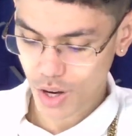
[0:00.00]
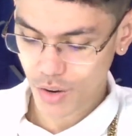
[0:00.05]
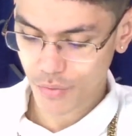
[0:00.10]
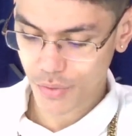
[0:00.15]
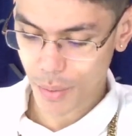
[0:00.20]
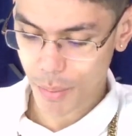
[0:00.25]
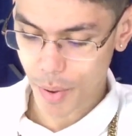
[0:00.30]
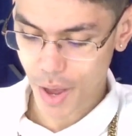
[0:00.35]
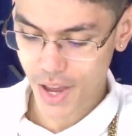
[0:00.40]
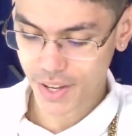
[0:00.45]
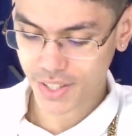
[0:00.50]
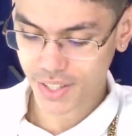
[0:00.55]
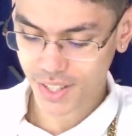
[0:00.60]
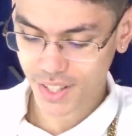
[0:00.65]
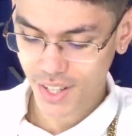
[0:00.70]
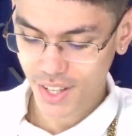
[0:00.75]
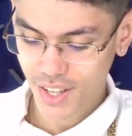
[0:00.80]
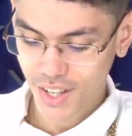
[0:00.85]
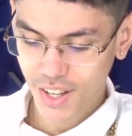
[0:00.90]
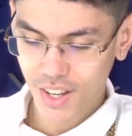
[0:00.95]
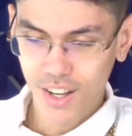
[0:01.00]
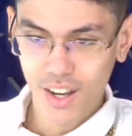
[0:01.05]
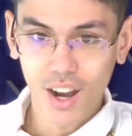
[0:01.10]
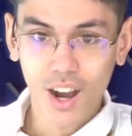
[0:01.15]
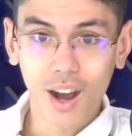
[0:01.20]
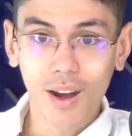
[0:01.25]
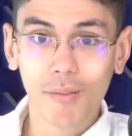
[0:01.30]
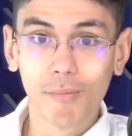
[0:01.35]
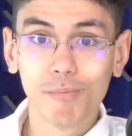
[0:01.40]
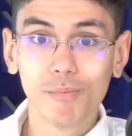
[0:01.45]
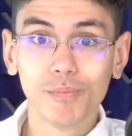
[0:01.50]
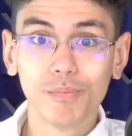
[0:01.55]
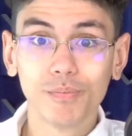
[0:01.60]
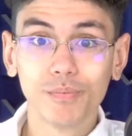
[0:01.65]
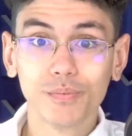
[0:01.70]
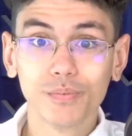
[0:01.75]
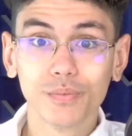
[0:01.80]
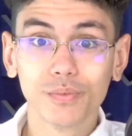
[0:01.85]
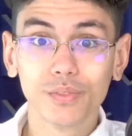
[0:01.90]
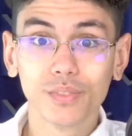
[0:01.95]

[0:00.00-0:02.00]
of the best um,